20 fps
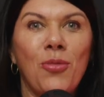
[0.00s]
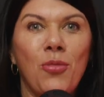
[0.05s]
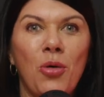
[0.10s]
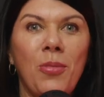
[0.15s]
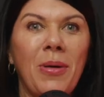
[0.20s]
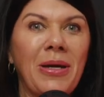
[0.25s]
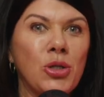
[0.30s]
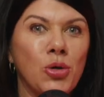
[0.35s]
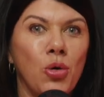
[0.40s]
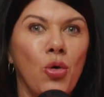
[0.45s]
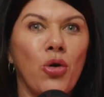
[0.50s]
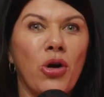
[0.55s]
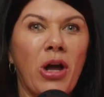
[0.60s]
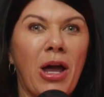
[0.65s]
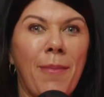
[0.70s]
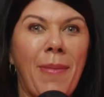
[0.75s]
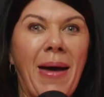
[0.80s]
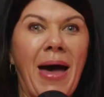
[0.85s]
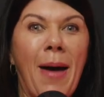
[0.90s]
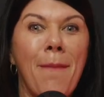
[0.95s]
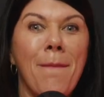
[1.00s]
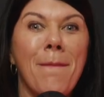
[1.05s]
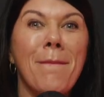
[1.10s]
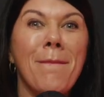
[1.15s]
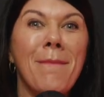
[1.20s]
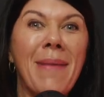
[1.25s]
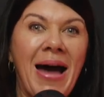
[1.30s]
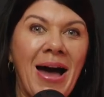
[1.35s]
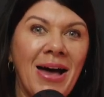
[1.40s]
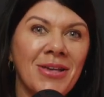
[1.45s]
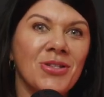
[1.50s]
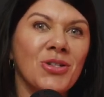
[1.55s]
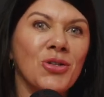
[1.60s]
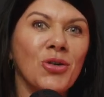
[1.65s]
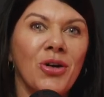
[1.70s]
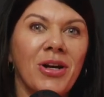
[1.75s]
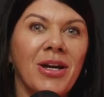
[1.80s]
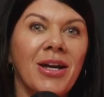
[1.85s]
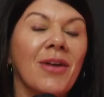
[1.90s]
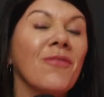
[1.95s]
we'll be talking about
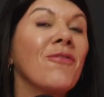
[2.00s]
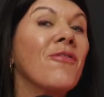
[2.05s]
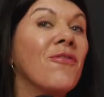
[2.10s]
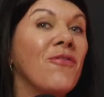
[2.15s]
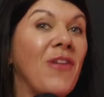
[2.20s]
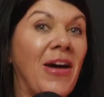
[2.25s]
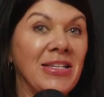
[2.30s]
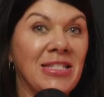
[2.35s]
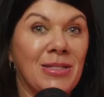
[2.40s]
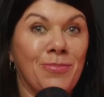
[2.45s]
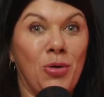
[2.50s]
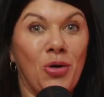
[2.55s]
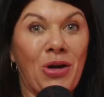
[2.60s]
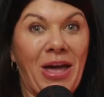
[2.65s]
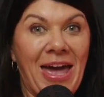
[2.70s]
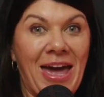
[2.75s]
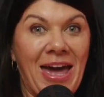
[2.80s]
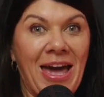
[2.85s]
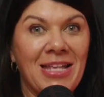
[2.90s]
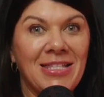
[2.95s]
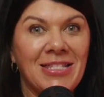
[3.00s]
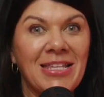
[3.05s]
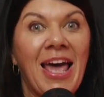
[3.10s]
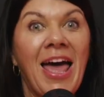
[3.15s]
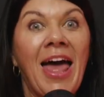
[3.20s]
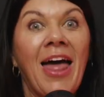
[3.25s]
mastering Facebook ads